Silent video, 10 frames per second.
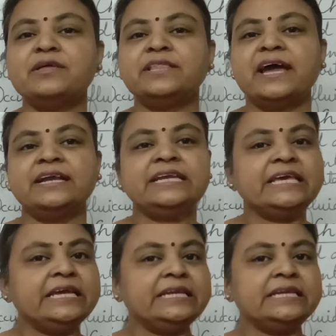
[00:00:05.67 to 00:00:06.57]
that
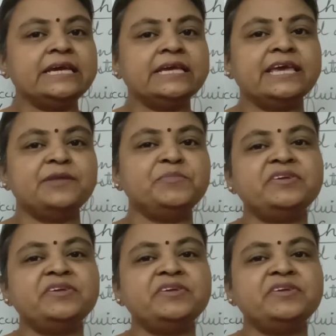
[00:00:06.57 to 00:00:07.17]
heat can be